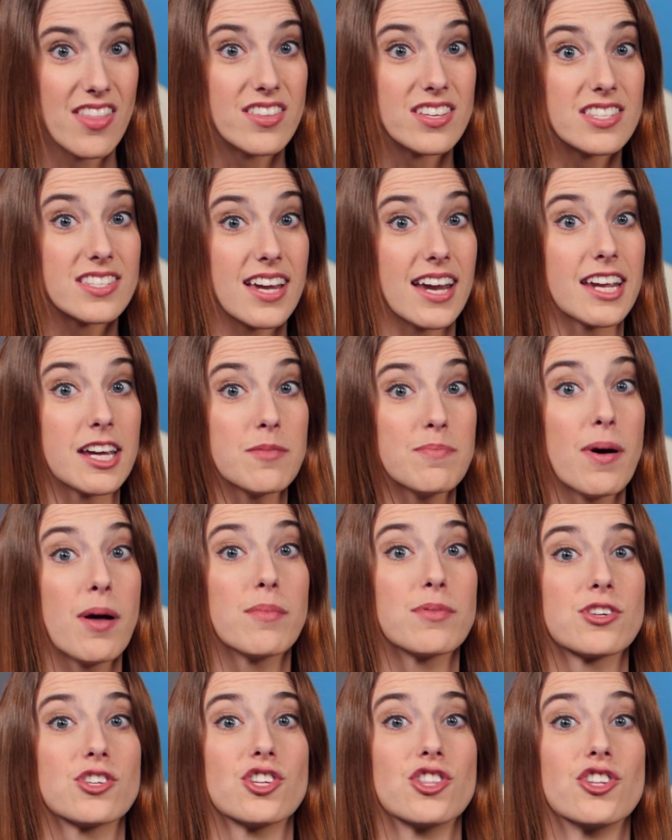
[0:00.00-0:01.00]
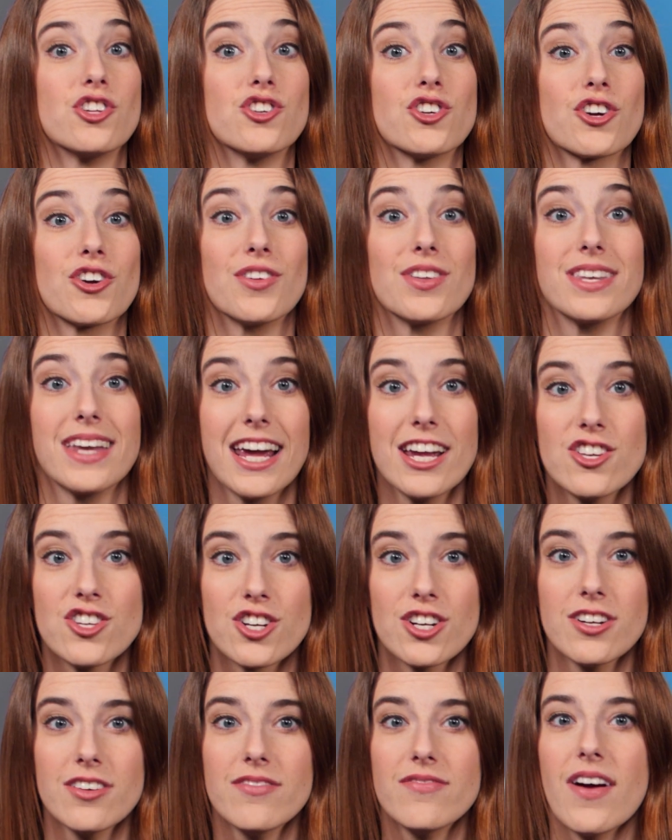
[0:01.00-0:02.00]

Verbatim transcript: The study, published in the journal Nature,